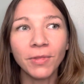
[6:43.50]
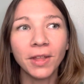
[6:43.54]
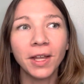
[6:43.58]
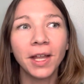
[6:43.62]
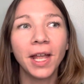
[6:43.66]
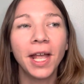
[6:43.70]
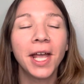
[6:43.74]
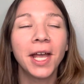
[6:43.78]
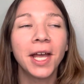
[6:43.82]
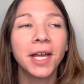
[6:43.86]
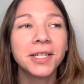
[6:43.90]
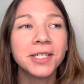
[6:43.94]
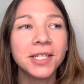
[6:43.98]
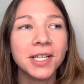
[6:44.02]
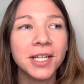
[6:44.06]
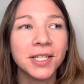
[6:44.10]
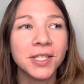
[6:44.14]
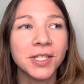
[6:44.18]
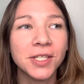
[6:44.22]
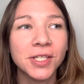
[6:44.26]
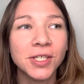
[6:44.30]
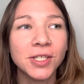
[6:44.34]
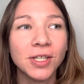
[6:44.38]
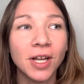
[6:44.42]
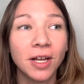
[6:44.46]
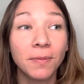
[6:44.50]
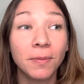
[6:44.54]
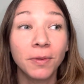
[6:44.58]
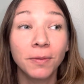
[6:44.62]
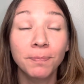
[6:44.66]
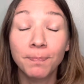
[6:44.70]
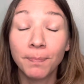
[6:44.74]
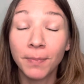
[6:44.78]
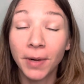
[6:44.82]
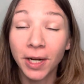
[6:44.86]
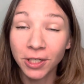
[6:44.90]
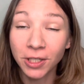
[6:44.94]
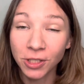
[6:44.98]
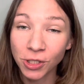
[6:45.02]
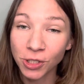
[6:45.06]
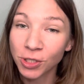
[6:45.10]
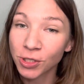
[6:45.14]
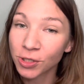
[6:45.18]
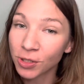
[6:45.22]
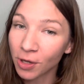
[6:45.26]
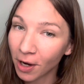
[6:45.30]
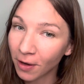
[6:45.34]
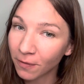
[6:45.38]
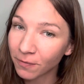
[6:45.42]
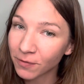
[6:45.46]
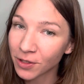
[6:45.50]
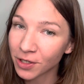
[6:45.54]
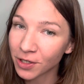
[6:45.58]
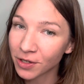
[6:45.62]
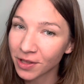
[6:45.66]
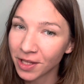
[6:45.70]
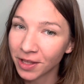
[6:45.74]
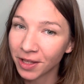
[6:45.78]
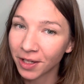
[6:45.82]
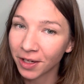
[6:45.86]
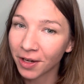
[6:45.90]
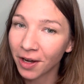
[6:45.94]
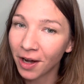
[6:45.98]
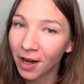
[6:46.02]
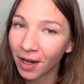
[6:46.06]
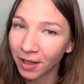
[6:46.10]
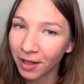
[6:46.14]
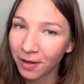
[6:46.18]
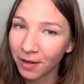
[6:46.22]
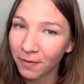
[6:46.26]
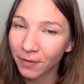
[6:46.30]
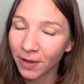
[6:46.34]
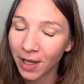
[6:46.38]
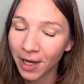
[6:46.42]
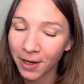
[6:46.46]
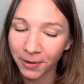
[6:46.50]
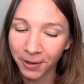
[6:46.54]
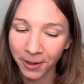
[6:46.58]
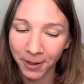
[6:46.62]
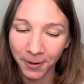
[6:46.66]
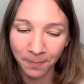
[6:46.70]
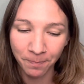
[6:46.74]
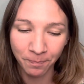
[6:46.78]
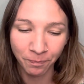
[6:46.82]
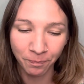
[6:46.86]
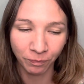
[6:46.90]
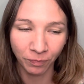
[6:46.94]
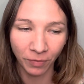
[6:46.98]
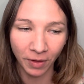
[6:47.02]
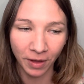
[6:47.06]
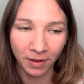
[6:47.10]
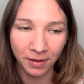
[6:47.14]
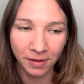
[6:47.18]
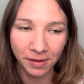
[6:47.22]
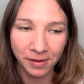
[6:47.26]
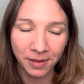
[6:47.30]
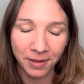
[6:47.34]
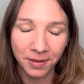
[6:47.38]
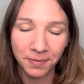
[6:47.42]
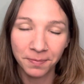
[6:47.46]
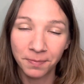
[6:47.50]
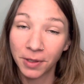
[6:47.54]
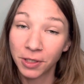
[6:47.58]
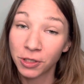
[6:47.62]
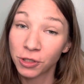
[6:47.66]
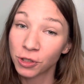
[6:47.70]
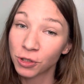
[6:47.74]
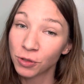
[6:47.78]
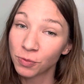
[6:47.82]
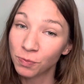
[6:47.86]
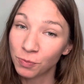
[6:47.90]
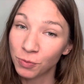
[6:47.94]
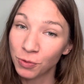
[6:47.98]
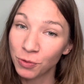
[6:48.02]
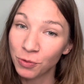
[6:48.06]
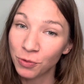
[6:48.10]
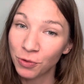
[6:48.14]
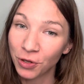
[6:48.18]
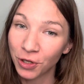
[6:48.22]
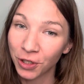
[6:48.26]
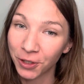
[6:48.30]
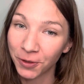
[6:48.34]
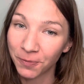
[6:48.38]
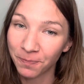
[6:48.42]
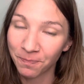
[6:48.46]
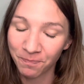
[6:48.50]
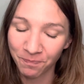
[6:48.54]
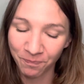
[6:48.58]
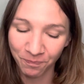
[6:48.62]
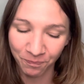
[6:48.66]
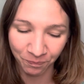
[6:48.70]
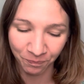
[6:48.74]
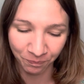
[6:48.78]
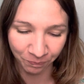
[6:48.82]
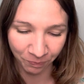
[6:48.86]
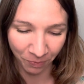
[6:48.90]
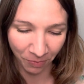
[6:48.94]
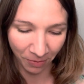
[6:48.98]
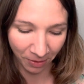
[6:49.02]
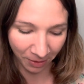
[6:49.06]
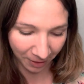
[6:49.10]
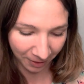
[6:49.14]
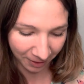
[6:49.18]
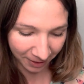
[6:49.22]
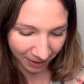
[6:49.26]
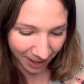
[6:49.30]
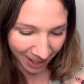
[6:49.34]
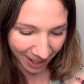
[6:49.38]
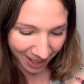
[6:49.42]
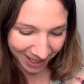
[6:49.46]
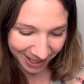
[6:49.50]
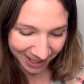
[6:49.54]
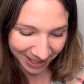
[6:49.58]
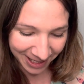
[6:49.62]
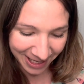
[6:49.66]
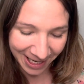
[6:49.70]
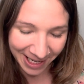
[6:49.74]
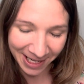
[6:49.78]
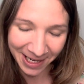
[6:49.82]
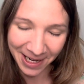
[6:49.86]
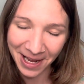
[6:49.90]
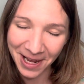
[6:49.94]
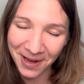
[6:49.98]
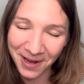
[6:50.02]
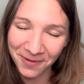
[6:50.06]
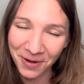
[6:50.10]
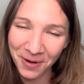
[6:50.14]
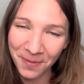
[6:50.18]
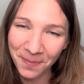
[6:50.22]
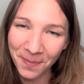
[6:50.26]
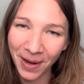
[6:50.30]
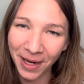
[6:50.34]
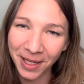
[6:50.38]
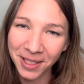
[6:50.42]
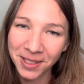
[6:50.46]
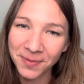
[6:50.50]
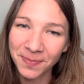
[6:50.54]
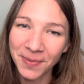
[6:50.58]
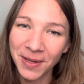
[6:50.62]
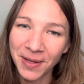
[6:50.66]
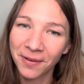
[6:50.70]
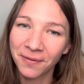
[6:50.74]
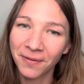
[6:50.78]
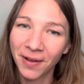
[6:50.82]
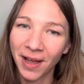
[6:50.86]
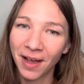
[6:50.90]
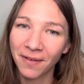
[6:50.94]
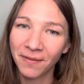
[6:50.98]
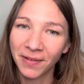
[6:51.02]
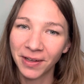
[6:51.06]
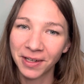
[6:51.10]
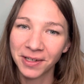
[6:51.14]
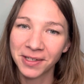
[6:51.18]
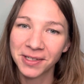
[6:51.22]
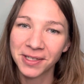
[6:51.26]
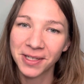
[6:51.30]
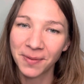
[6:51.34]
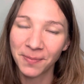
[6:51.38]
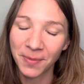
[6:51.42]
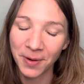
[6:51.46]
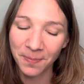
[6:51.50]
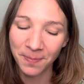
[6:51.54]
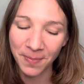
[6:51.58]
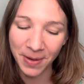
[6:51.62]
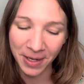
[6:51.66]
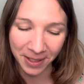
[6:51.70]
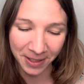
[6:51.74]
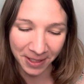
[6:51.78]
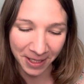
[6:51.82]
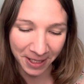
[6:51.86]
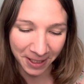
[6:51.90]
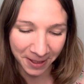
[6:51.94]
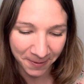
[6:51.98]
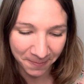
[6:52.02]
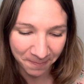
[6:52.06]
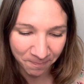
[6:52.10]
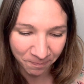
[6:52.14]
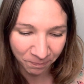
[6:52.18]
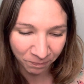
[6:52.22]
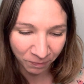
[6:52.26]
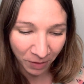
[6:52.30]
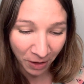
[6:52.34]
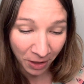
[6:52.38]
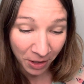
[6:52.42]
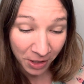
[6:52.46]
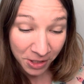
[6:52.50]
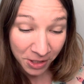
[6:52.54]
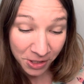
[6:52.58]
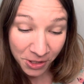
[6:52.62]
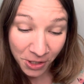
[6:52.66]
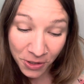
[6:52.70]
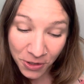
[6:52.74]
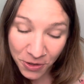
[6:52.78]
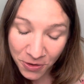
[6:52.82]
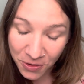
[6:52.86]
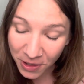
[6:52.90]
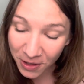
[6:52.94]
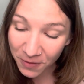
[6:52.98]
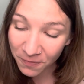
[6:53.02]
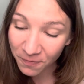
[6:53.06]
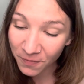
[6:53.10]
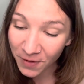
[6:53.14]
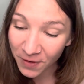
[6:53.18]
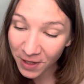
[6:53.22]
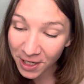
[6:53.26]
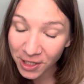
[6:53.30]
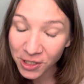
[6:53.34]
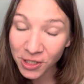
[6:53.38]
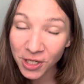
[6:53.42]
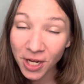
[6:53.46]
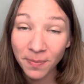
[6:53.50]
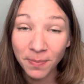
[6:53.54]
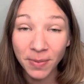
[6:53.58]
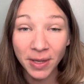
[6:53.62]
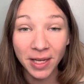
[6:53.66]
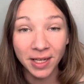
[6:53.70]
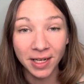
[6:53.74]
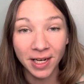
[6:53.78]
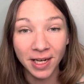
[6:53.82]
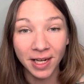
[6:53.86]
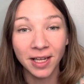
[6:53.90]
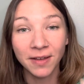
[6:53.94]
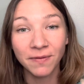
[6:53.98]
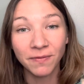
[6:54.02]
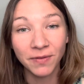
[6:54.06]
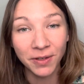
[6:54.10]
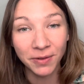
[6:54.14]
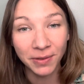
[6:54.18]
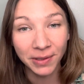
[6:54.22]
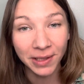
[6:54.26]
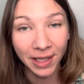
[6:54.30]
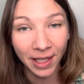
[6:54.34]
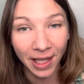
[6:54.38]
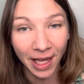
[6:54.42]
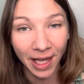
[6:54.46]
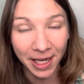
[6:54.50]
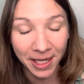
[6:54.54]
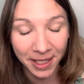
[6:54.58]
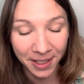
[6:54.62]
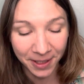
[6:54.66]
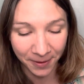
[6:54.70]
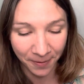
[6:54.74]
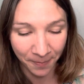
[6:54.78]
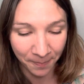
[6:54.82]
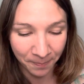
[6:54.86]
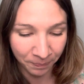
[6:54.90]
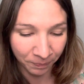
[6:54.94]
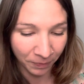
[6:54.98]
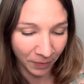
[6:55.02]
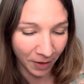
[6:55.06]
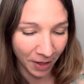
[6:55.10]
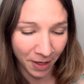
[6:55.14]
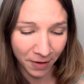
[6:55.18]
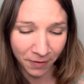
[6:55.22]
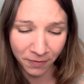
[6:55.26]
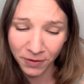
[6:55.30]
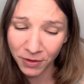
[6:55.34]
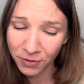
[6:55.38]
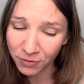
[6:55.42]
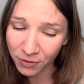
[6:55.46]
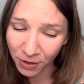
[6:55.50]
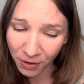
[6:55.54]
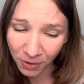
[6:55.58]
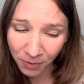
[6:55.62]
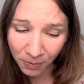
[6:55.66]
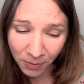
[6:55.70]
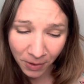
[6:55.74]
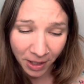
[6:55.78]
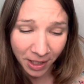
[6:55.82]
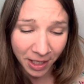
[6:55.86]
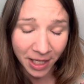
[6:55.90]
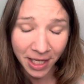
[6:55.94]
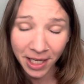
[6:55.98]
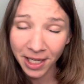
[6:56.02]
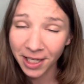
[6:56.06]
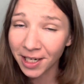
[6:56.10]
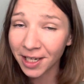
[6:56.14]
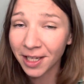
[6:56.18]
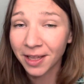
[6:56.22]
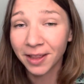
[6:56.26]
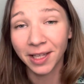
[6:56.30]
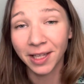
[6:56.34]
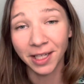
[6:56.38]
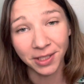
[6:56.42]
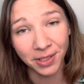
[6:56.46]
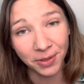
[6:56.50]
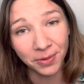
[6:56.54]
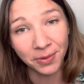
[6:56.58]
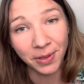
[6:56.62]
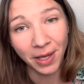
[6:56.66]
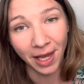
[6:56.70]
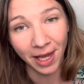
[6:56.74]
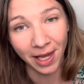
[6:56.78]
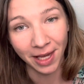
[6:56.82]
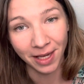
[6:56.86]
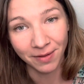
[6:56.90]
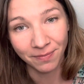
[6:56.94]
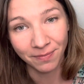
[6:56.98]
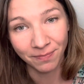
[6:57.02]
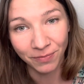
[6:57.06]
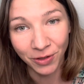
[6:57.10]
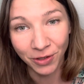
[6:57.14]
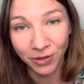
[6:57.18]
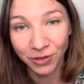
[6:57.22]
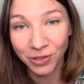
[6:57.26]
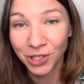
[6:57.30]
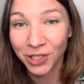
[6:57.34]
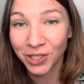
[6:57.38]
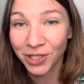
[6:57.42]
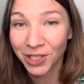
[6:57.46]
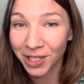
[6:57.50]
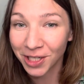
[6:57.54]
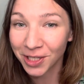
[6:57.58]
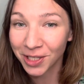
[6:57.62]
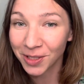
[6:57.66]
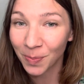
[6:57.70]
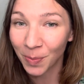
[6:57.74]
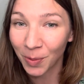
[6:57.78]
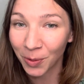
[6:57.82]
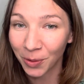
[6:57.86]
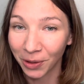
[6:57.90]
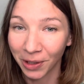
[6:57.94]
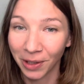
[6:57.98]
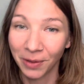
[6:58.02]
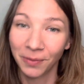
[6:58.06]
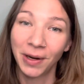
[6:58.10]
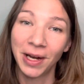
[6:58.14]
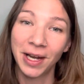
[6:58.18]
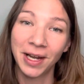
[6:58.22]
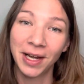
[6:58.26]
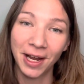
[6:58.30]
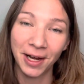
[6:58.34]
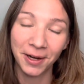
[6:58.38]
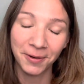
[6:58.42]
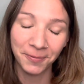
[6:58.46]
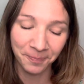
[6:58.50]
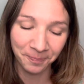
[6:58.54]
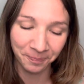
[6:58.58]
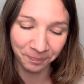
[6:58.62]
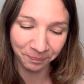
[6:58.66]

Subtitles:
And it's much softer than the cauliflower, much smoother. And again, it reminds me of having a summer picnic. So you can finish up eating if you would like. If you don't want to eat it, that's okay. You're just exploring right now.